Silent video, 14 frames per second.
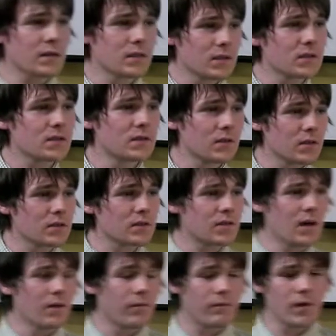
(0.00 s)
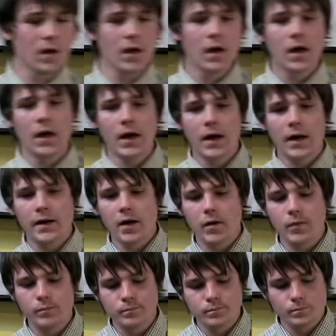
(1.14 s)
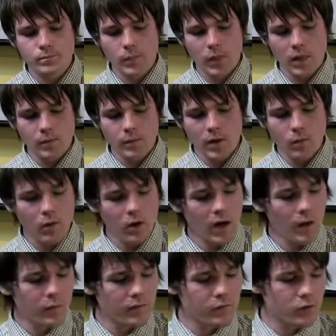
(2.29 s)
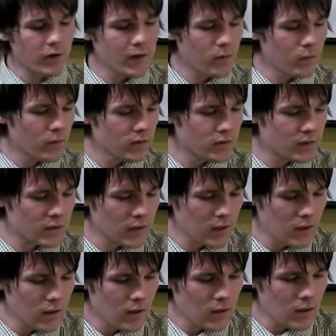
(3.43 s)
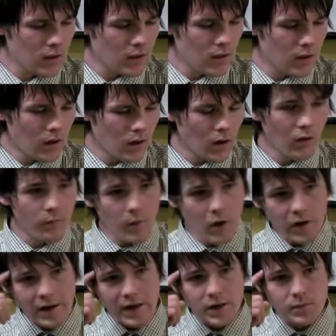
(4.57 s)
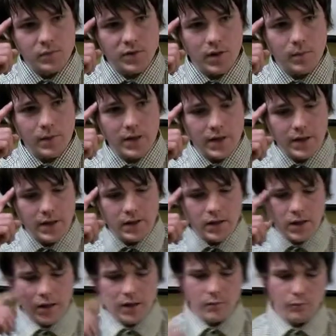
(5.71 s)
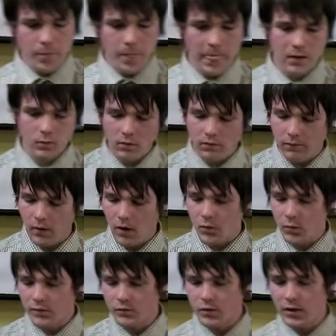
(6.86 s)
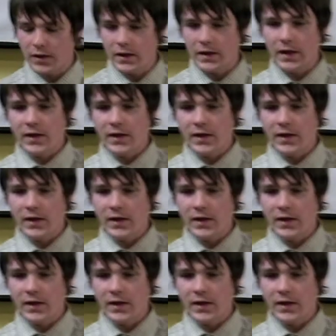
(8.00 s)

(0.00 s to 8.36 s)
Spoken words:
this is good stuff. And but what came with drink was a lot of mind games up here. What followed with drink at